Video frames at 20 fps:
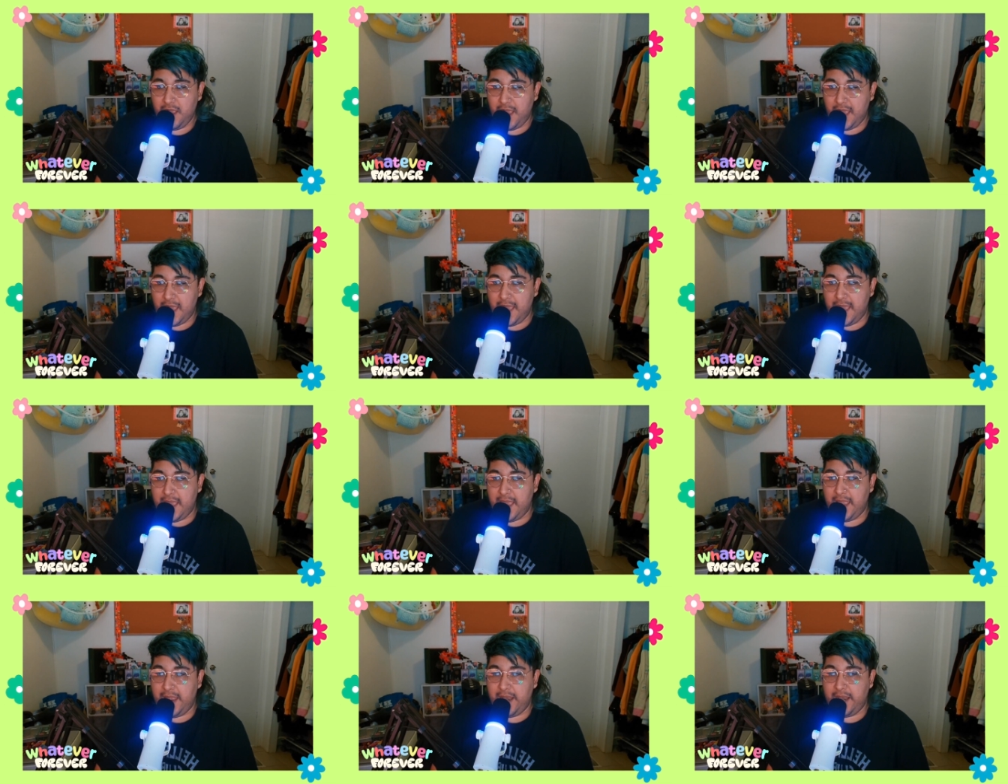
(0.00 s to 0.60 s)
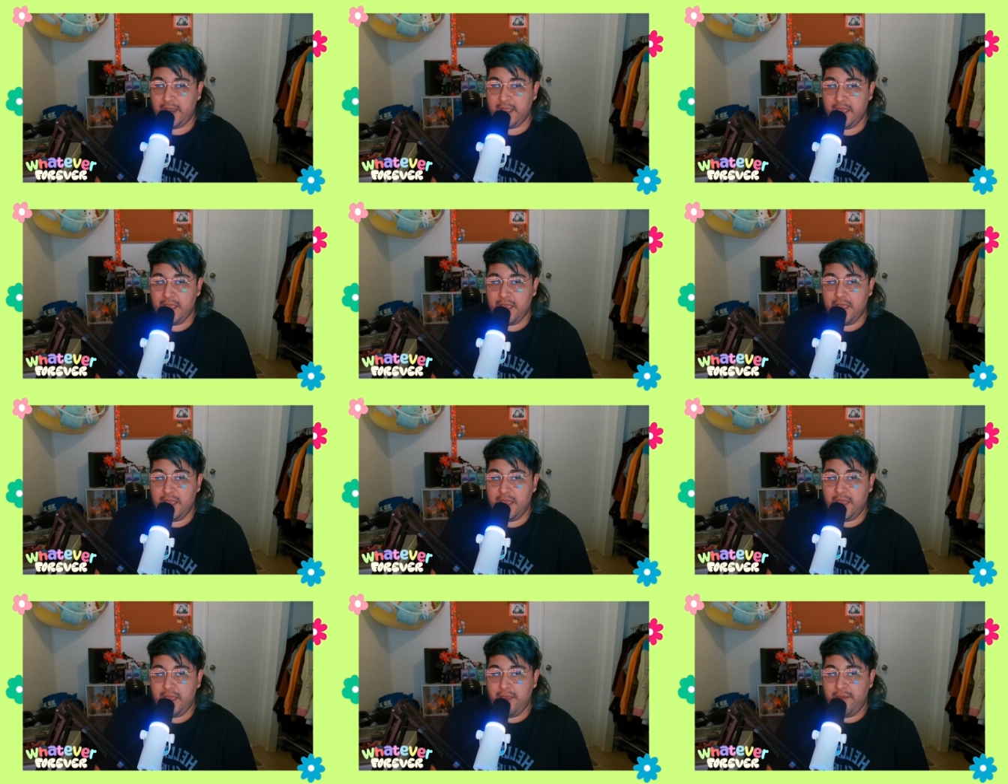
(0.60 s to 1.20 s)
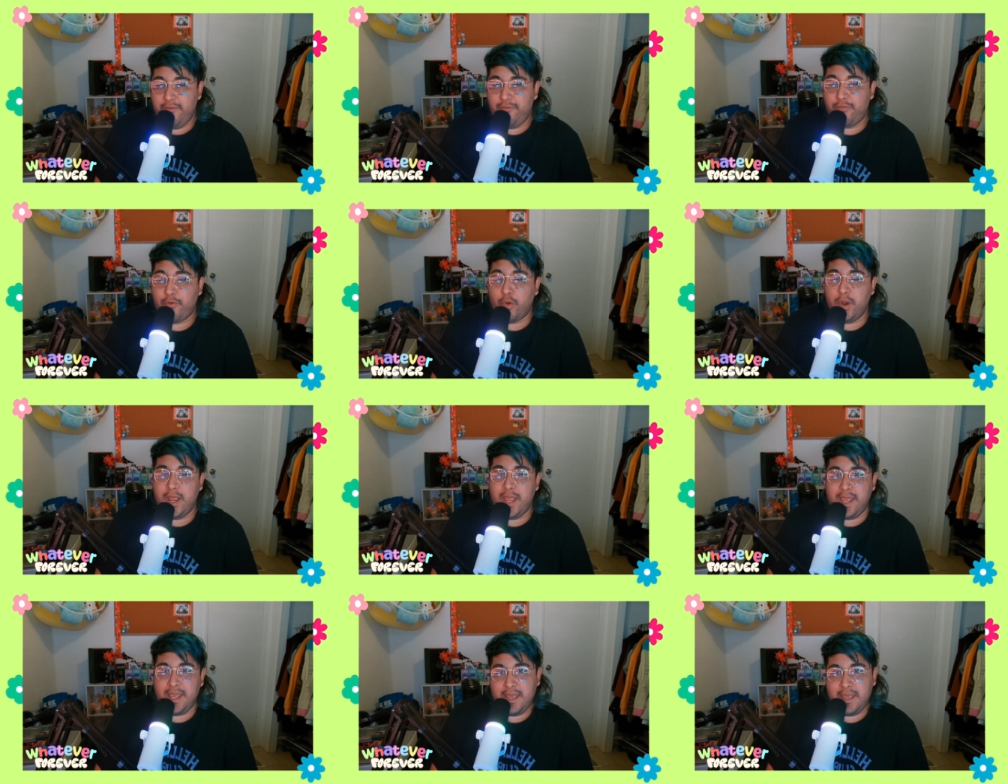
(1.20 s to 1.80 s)
And for
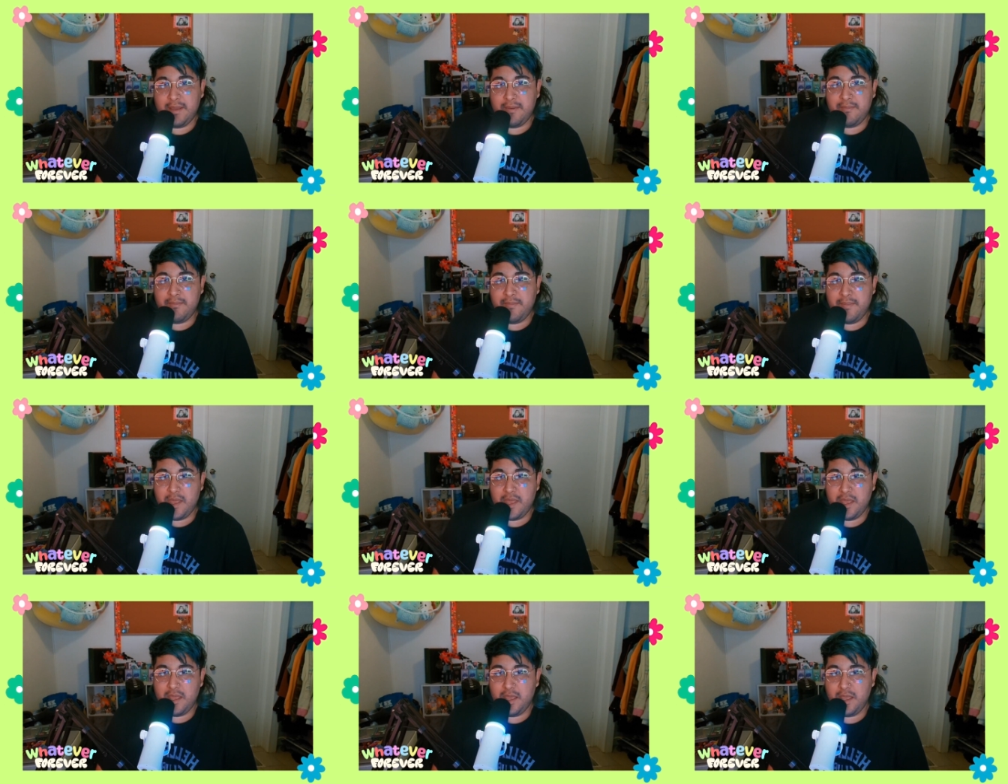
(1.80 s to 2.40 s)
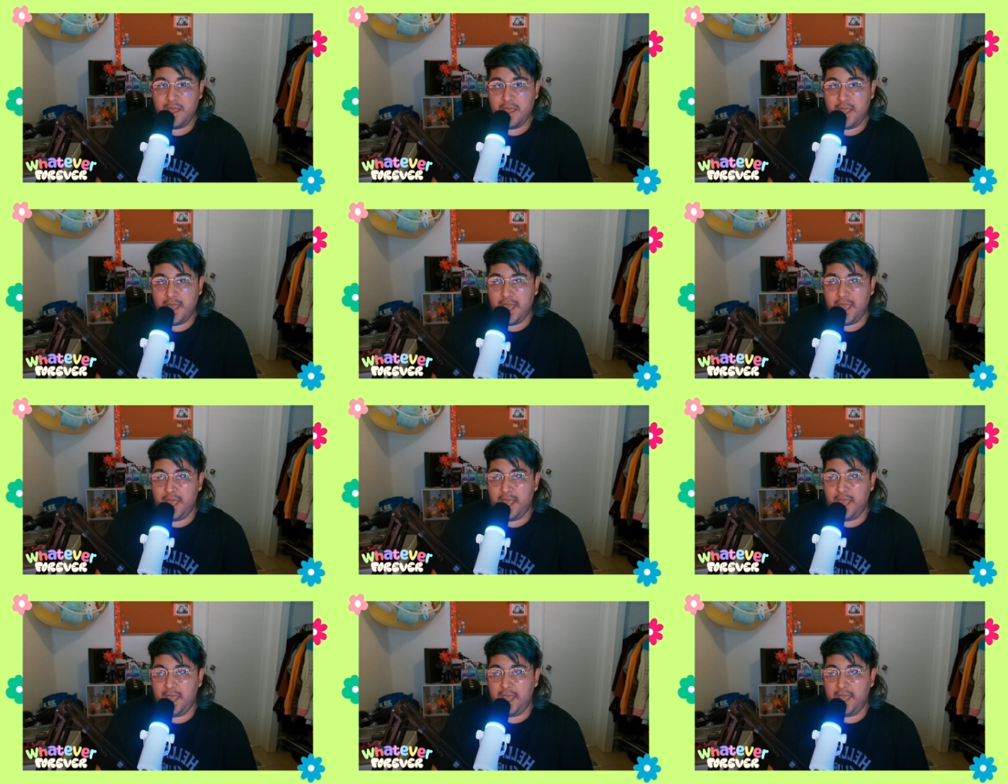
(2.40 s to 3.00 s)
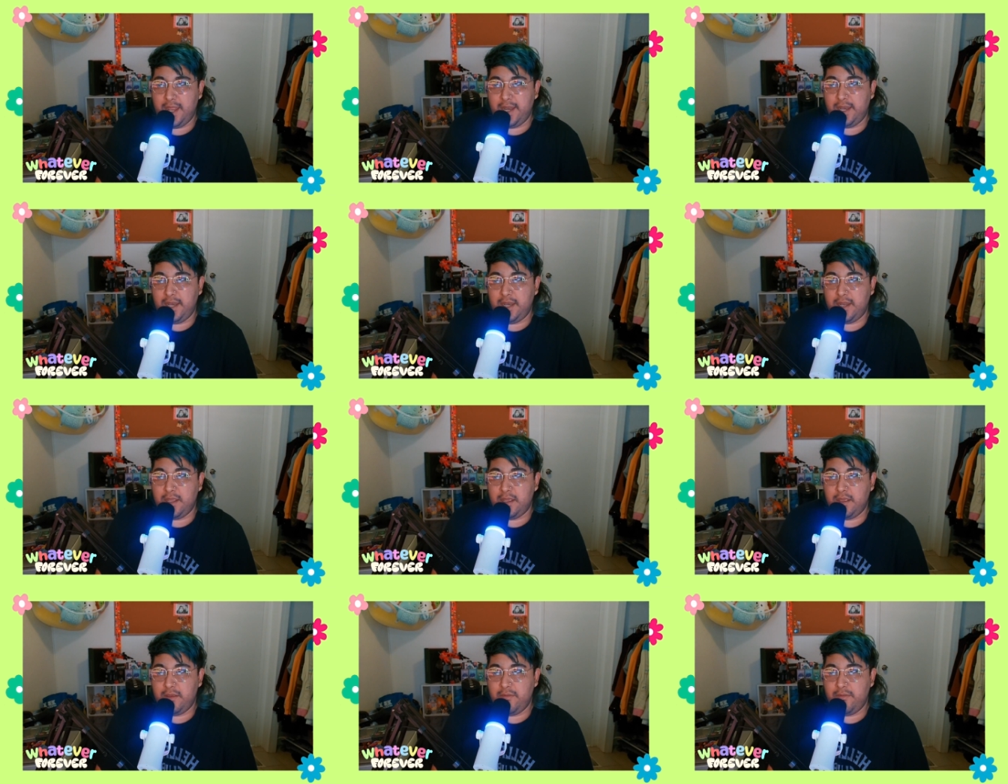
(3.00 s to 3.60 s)
him,
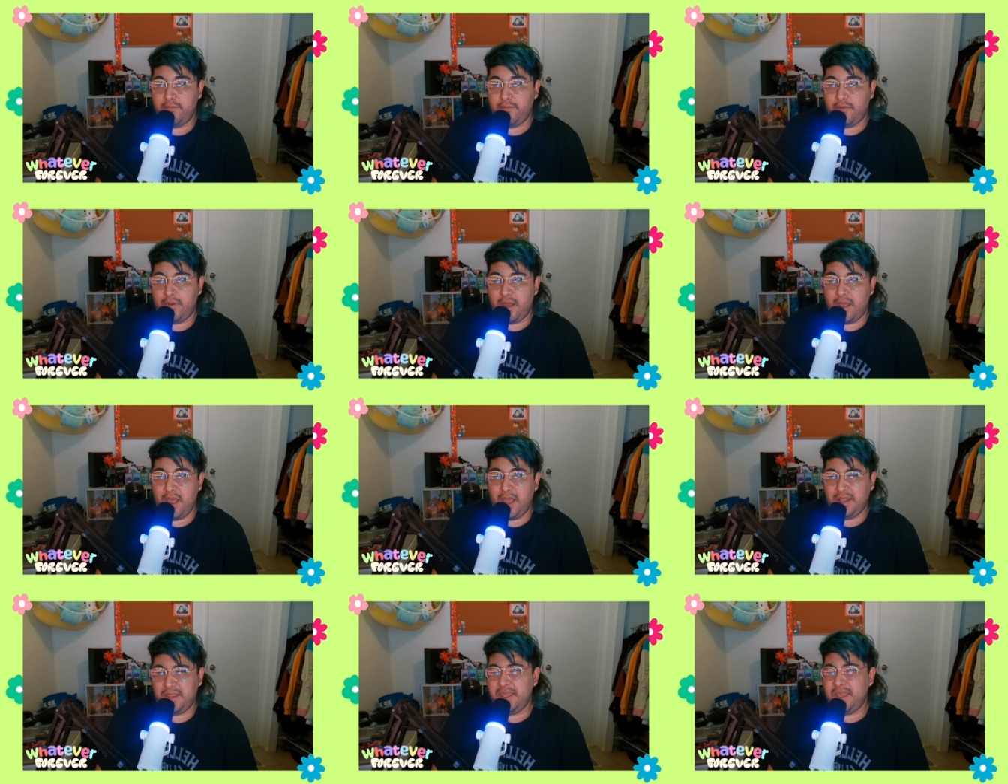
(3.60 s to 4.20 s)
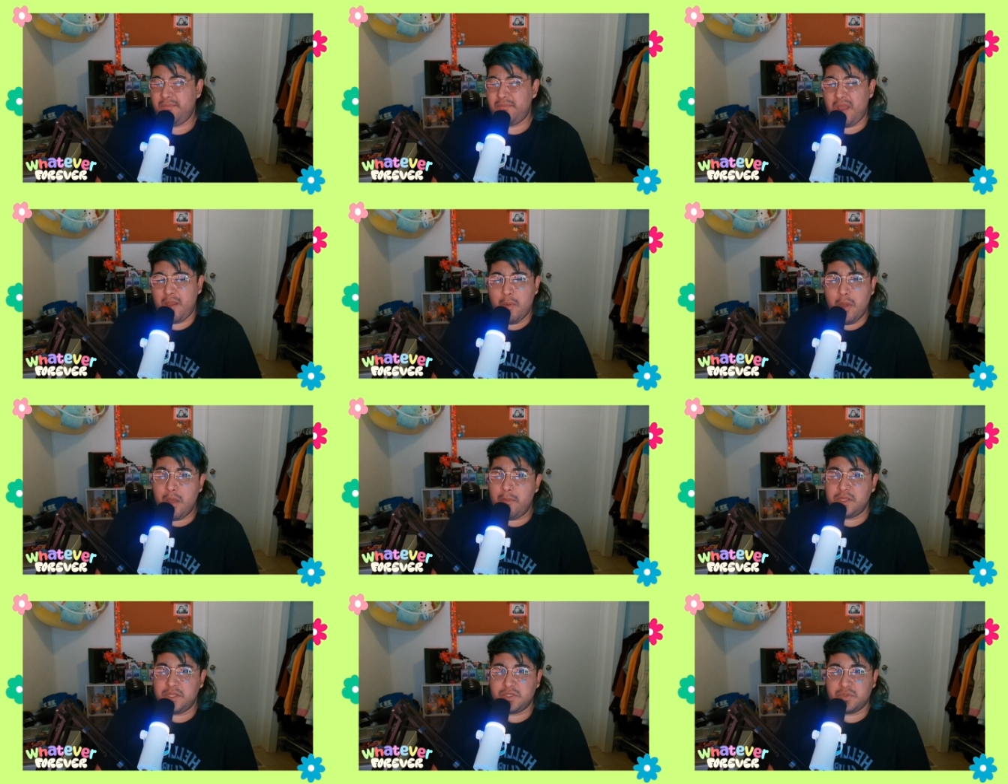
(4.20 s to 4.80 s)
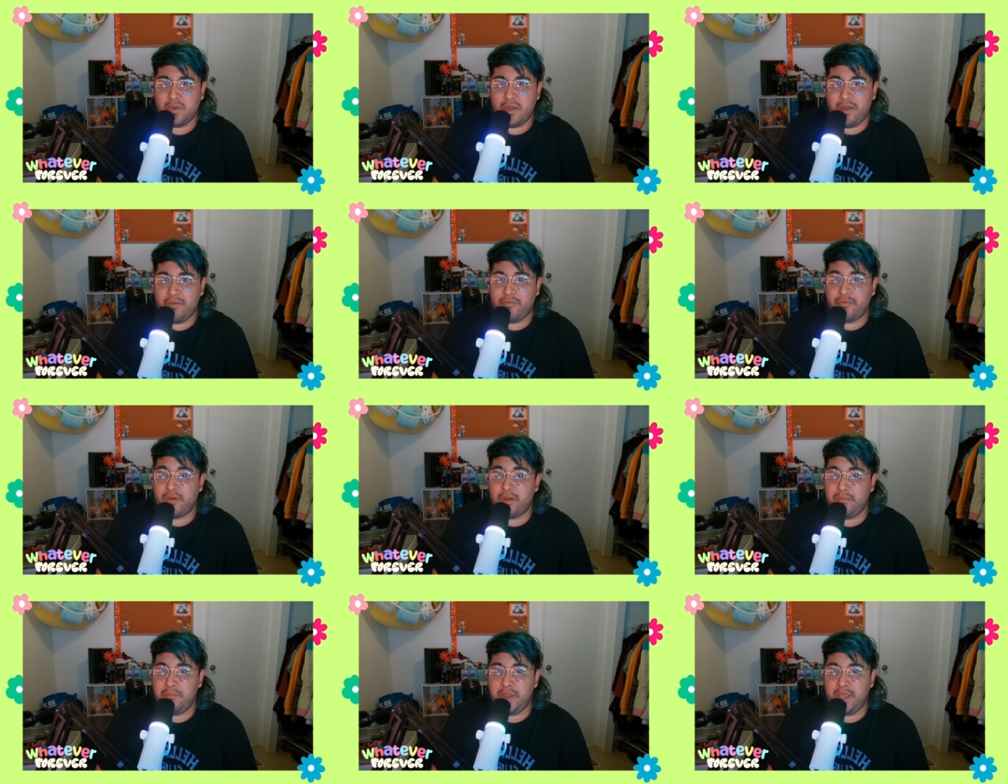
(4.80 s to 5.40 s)
and I think my mom as well
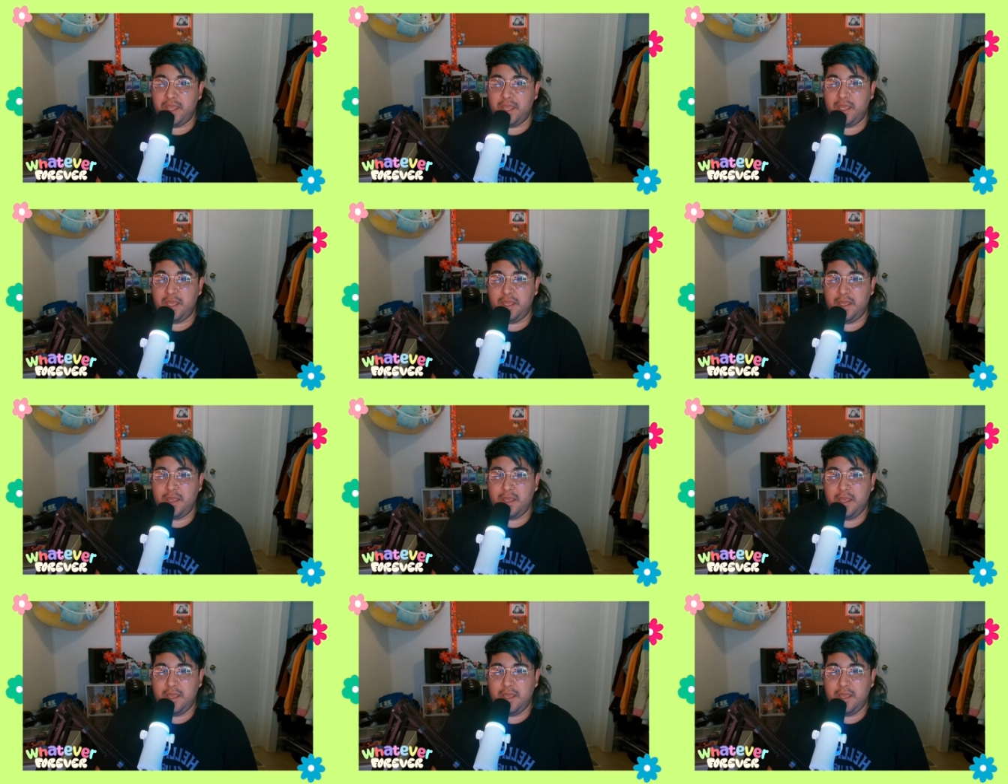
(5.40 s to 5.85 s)
for a bit,